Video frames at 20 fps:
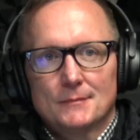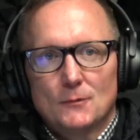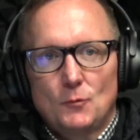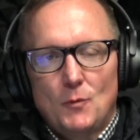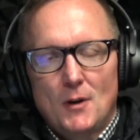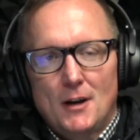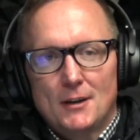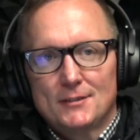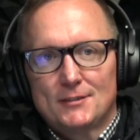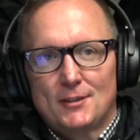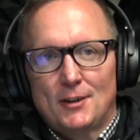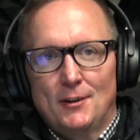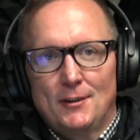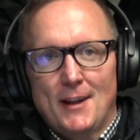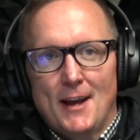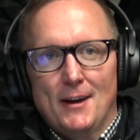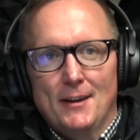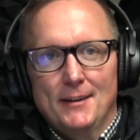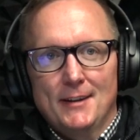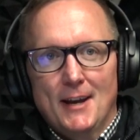Well, I would turned
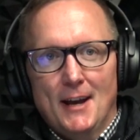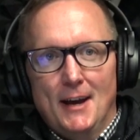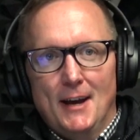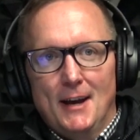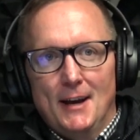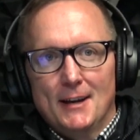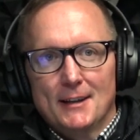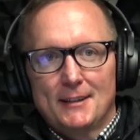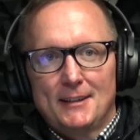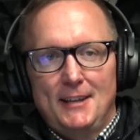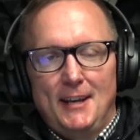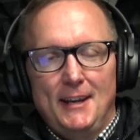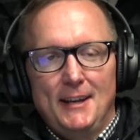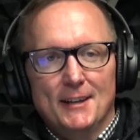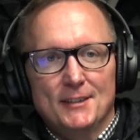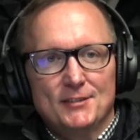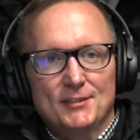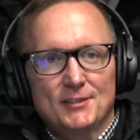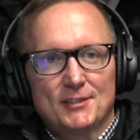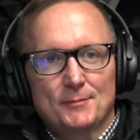guess. out uh,
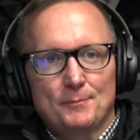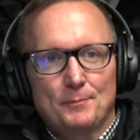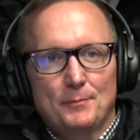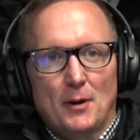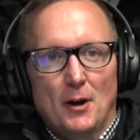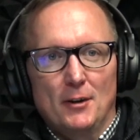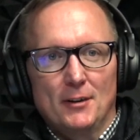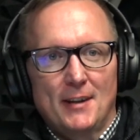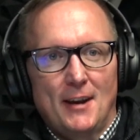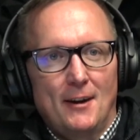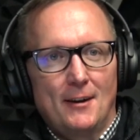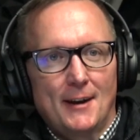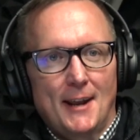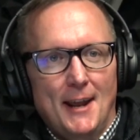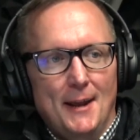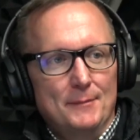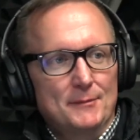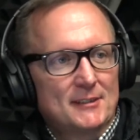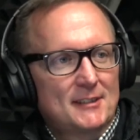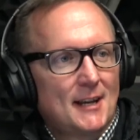Keegan's parterre
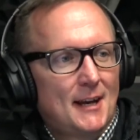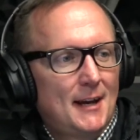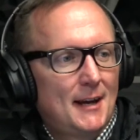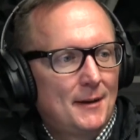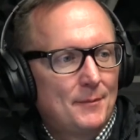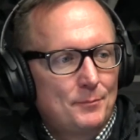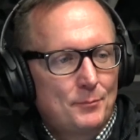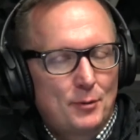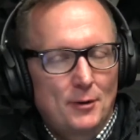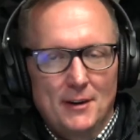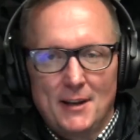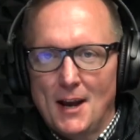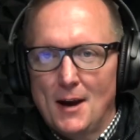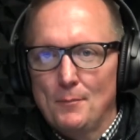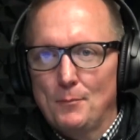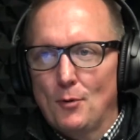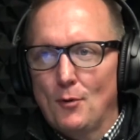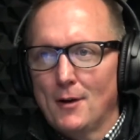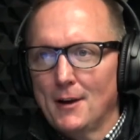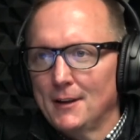game is uh, pretty
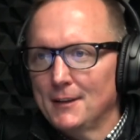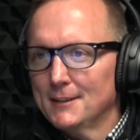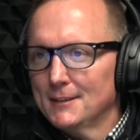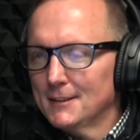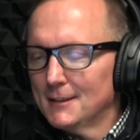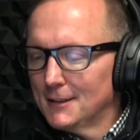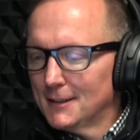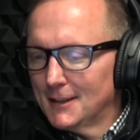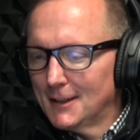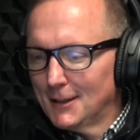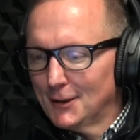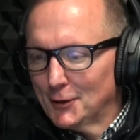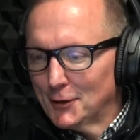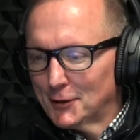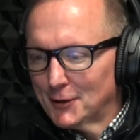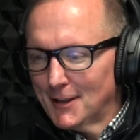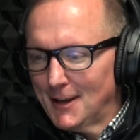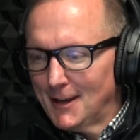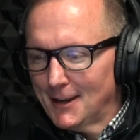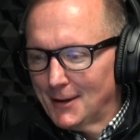on point. It
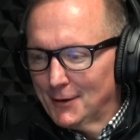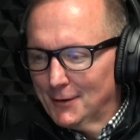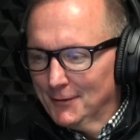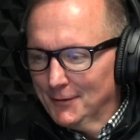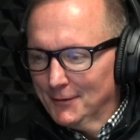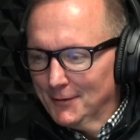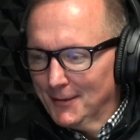looked like, yeah.